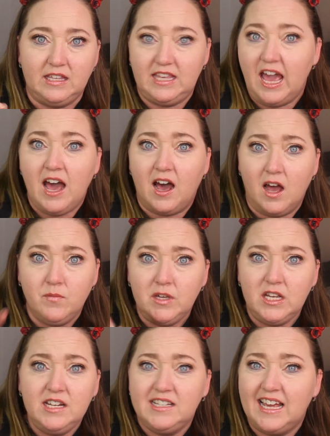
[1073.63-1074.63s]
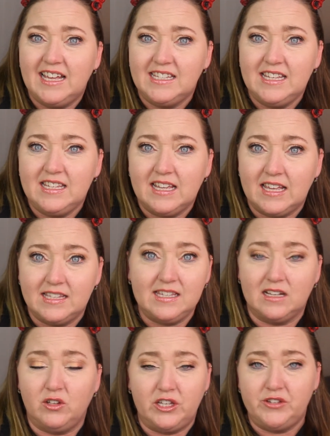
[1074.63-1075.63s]
Yeah, I'm gonna test this against
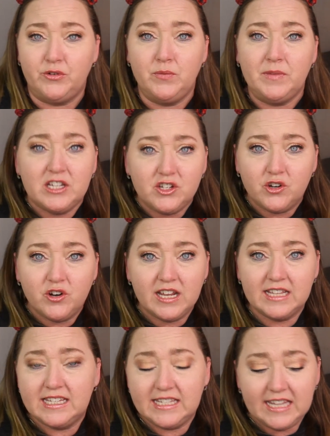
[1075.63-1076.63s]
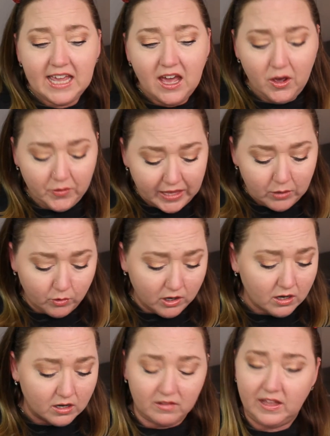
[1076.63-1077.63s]
the glycerin mixture and see how they work,